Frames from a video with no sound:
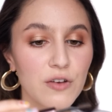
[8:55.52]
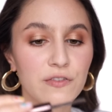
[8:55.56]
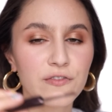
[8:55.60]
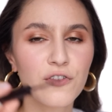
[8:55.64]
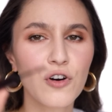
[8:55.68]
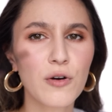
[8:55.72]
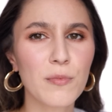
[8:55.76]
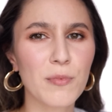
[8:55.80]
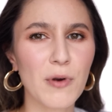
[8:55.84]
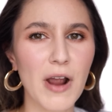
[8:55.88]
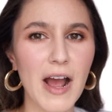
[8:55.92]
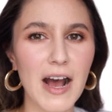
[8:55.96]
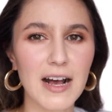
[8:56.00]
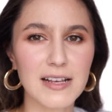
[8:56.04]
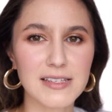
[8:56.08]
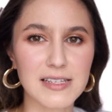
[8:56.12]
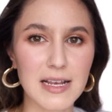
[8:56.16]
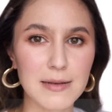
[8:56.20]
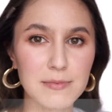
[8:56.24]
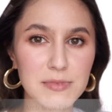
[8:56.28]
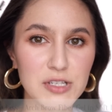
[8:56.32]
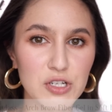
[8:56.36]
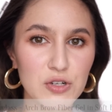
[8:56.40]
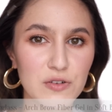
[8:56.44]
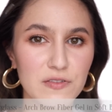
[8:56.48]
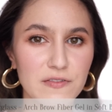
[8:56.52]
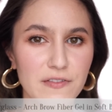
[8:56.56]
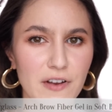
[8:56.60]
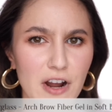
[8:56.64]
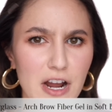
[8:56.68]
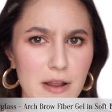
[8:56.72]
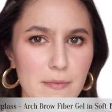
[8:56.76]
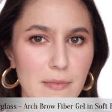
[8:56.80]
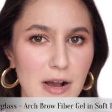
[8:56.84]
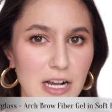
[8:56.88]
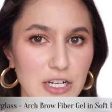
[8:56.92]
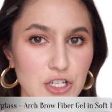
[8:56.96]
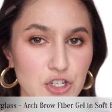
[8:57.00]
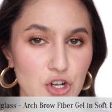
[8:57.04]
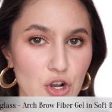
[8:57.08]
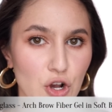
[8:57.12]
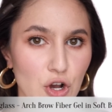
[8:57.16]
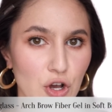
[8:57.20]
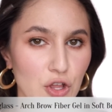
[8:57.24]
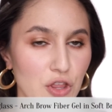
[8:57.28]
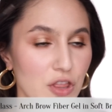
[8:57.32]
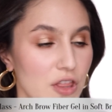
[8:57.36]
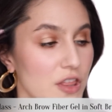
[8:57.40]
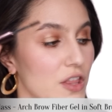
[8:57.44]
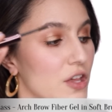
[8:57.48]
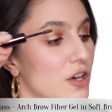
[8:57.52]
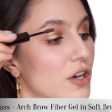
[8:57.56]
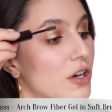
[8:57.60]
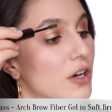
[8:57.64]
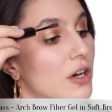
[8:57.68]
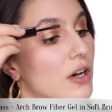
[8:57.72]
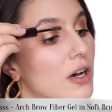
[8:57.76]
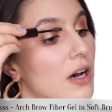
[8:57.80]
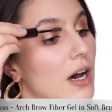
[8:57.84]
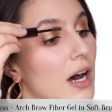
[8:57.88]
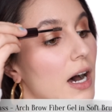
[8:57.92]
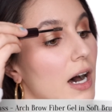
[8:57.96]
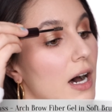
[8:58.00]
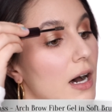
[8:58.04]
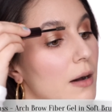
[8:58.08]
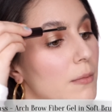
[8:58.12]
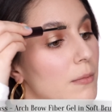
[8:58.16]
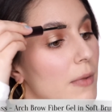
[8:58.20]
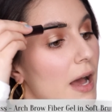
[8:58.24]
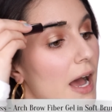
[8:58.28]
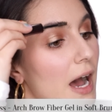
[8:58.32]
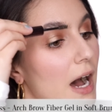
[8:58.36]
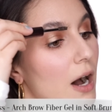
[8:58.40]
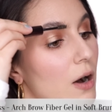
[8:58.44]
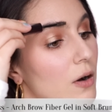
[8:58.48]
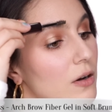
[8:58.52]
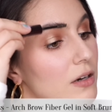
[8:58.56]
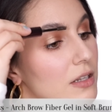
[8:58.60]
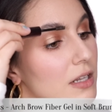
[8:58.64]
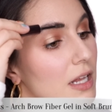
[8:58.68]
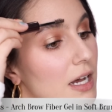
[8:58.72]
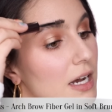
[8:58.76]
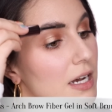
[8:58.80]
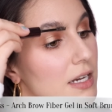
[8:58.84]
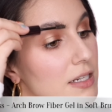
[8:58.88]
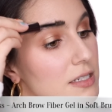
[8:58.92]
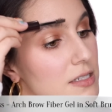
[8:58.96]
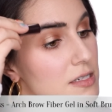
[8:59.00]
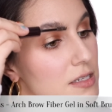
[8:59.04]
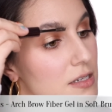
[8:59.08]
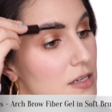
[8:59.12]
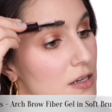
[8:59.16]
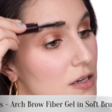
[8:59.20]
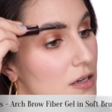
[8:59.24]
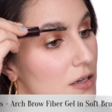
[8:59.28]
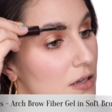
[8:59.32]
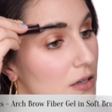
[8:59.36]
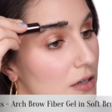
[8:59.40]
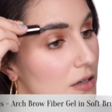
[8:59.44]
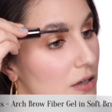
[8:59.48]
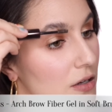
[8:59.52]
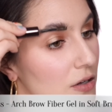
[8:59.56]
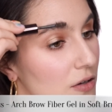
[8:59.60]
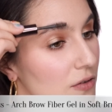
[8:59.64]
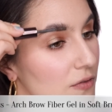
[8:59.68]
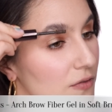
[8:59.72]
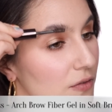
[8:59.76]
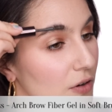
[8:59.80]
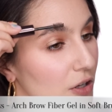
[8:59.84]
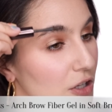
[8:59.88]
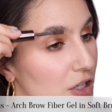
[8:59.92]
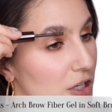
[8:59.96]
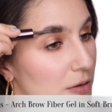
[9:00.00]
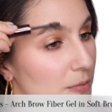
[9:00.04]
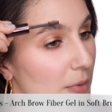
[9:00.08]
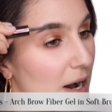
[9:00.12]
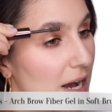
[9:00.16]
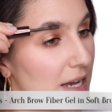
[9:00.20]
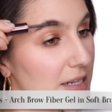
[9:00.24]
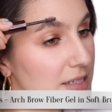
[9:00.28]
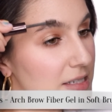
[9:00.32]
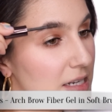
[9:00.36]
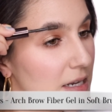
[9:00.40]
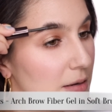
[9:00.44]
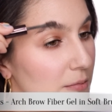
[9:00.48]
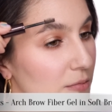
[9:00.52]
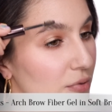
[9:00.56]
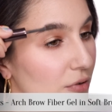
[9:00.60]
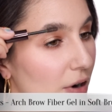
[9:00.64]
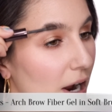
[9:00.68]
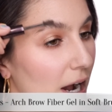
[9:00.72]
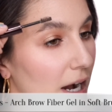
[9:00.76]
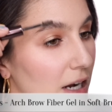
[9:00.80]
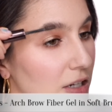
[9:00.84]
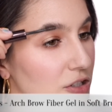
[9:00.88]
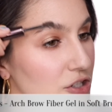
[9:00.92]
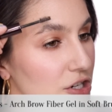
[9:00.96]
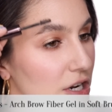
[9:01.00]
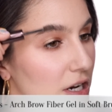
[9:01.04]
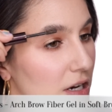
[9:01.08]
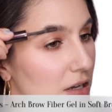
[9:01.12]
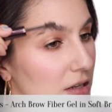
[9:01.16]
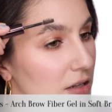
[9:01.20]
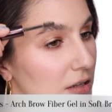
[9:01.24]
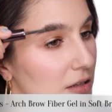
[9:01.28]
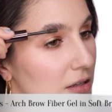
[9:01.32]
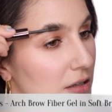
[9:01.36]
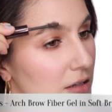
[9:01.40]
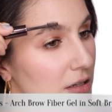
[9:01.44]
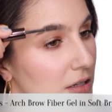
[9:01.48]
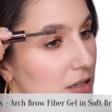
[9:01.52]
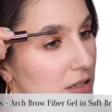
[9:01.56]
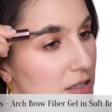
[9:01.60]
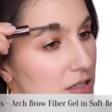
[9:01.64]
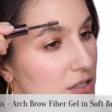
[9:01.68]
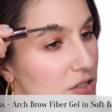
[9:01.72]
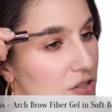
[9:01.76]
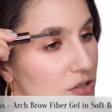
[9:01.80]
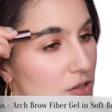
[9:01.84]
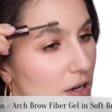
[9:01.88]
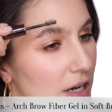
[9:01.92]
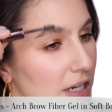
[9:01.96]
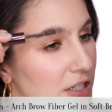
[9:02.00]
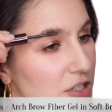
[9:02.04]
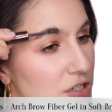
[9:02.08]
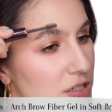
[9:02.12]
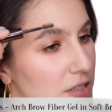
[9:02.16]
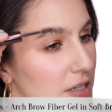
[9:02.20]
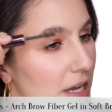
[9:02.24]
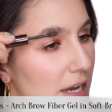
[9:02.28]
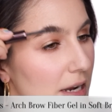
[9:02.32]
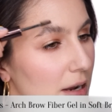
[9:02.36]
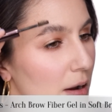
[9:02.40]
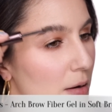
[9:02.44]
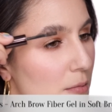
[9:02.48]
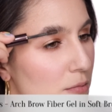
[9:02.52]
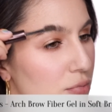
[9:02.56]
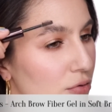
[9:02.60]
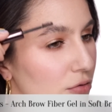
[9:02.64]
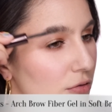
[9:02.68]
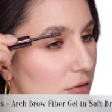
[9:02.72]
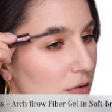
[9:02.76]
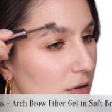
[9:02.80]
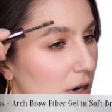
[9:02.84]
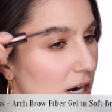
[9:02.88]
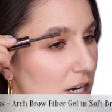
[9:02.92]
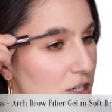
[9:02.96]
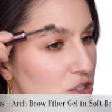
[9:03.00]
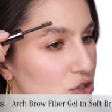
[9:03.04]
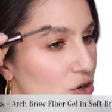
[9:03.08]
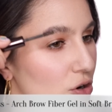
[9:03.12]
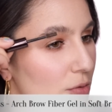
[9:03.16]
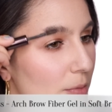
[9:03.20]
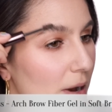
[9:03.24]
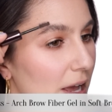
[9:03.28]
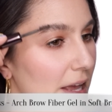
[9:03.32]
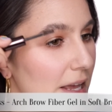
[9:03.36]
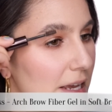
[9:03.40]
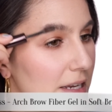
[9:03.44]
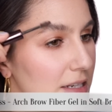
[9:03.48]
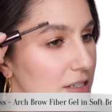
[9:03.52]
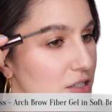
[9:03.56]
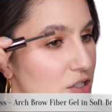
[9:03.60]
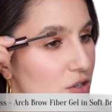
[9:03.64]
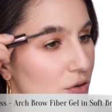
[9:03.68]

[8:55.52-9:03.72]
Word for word: For brows, I'm still very much on the um, Hourglass volumizing brow gel. So I just like brush all my hairs